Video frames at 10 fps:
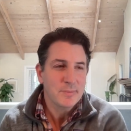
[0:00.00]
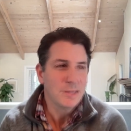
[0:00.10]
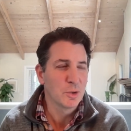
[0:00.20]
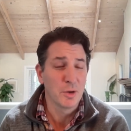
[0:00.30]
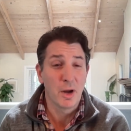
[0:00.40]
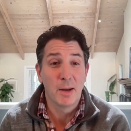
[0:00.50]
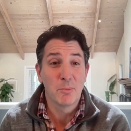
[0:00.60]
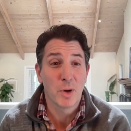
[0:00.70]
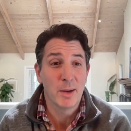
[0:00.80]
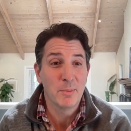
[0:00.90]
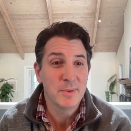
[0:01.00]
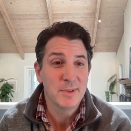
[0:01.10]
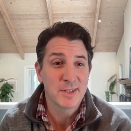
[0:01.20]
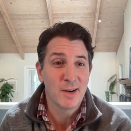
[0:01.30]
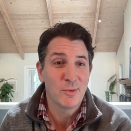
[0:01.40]
sold on-prem
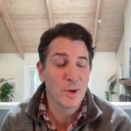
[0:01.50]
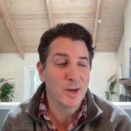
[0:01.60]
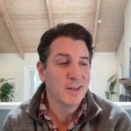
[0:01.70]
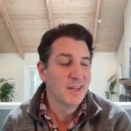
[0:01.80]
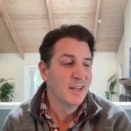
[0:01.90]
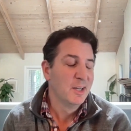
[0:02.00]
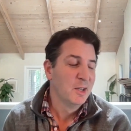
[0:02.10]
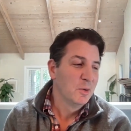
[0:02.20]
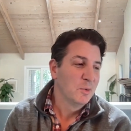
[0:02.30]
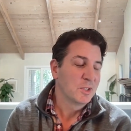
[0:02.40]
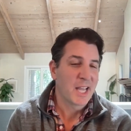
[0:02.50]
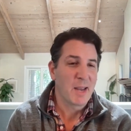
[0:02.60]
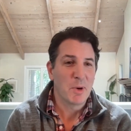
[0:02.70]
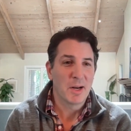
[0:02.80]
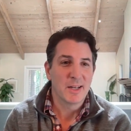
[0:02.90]
software, which
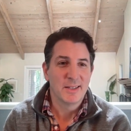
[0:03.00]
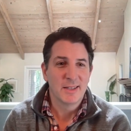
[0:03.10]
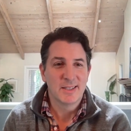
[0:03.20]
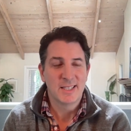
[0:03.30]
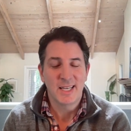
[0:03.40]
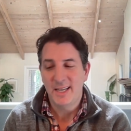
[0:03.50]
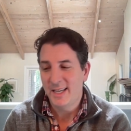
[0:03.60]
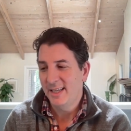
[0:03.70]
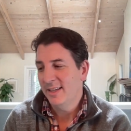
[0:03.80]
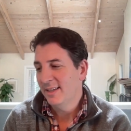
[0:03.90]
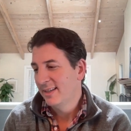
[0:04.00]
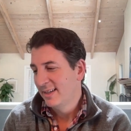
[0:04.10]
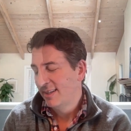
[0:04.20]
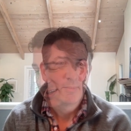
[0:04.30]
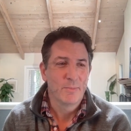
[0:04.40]
came on a, a CD
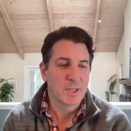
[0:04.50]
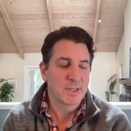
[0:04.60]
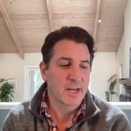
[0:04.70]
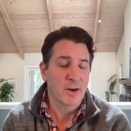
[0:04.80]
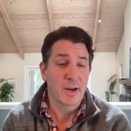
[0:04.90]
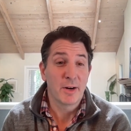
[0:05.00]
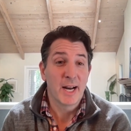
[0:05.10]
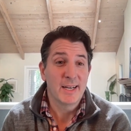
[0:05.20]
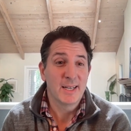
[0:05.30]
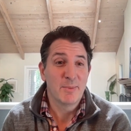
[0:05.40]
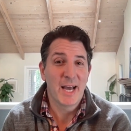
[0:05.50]
much like our internet did